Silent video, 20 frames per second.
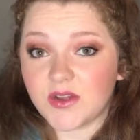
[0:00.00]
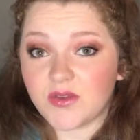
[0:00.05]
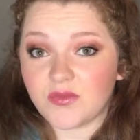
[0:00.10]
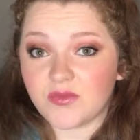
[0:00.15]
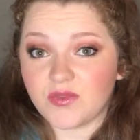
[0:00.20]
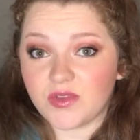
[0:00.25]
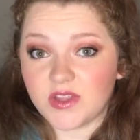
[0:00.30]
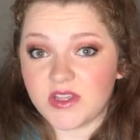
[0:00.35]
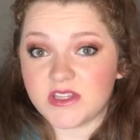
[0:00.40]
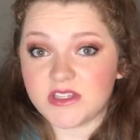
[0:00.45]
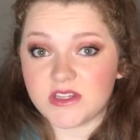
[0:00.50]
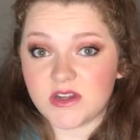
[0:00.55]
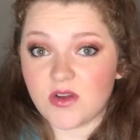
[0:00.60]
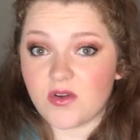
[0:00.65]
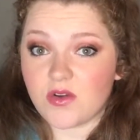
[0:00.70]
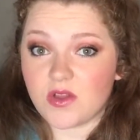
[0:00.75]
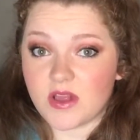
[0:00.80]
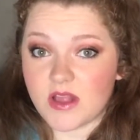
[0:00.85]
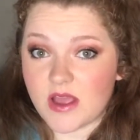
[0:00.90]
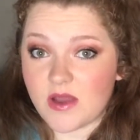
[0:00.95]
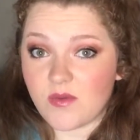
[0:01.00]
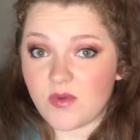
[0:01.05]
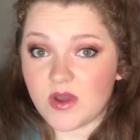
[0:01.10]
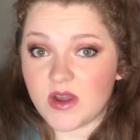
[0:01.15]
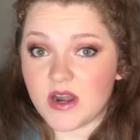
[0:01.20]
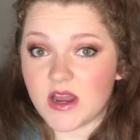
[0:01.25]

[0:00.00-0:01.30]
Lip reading: really stuck on that one.